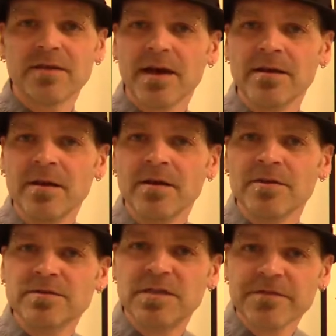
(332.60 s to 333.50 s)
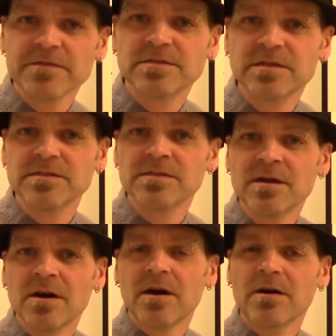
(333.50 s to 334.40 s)
that those differences
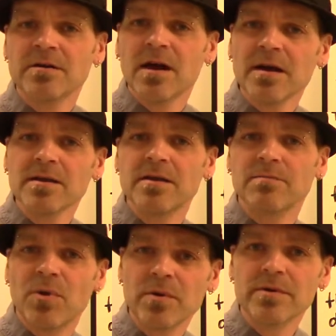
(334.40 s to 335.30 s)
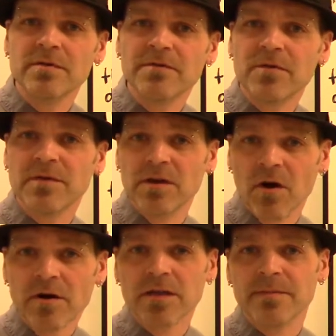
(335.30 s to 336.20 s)
are not important for the
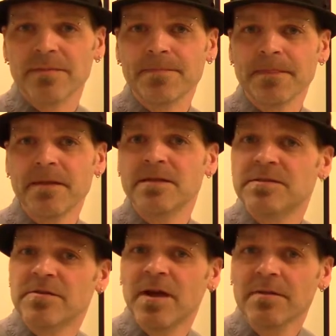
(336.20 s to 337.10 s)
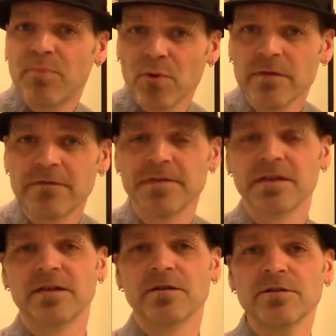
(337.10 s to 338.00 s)
argument. They're not important for the
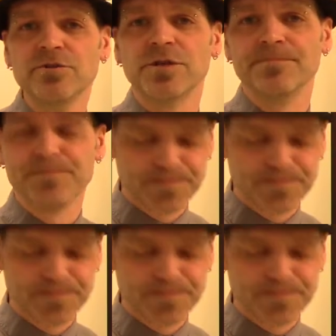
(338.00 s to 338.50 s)
conclusion.